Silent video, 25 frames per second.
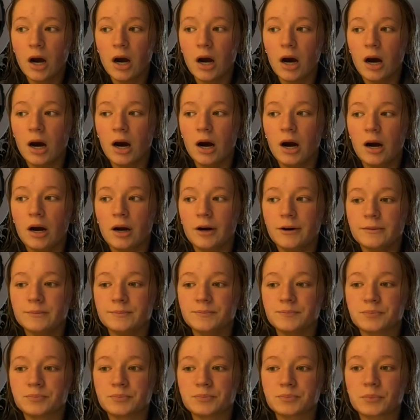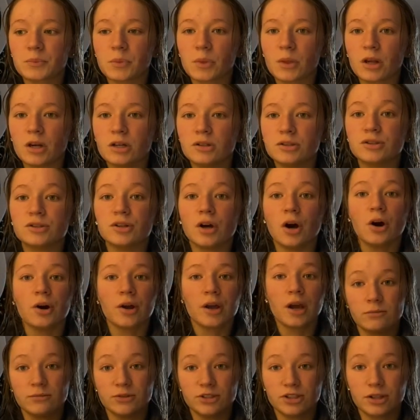So
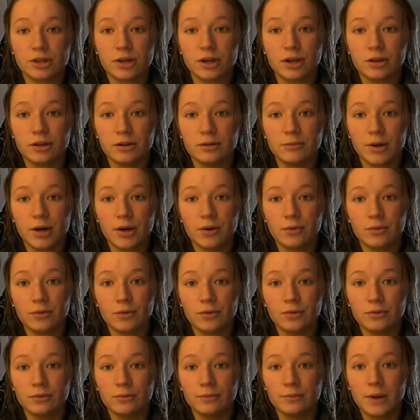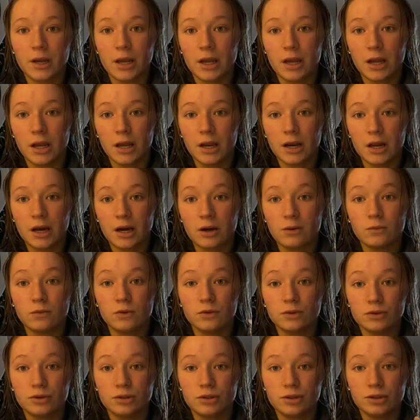yeah, I'm just gonna clean my room and I
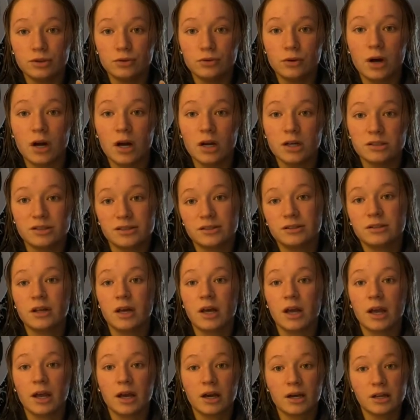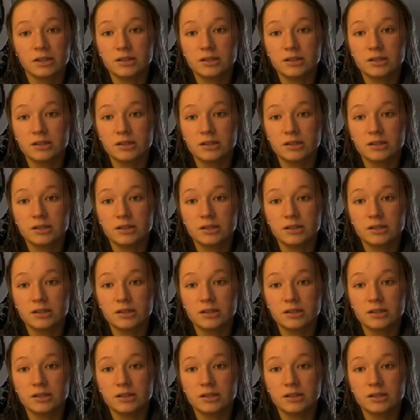will see you guys in like a